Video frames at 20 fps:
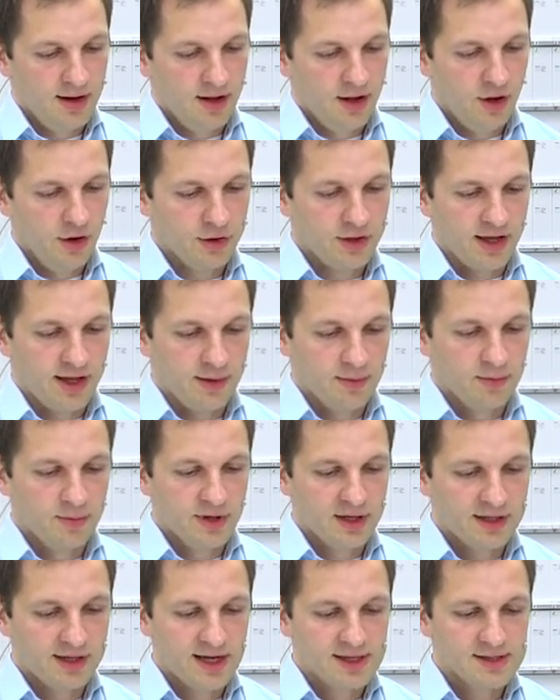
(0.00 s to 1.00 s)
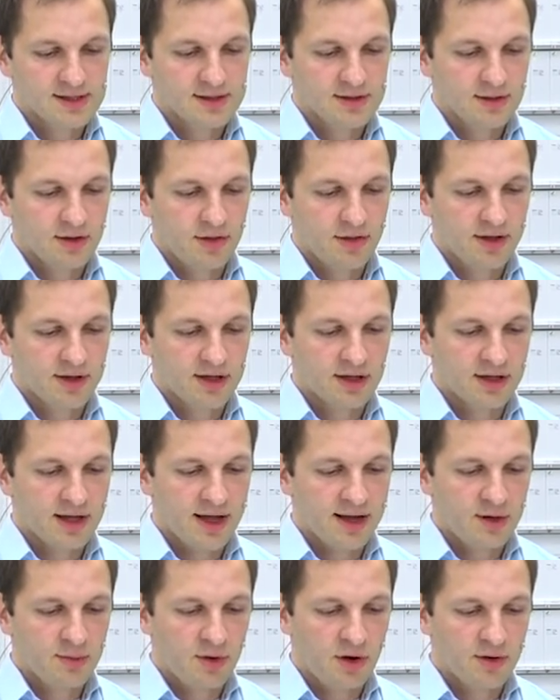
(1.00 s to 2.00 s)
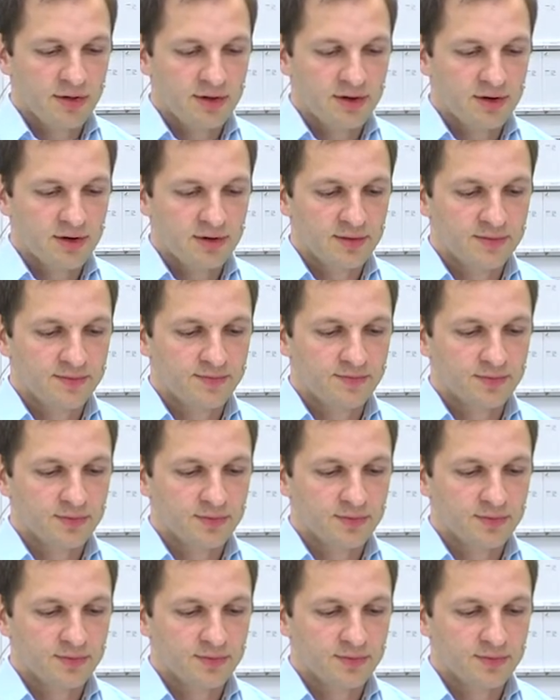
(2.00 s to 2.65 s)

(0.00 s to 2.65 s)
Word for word: Okay, but let's think again about the,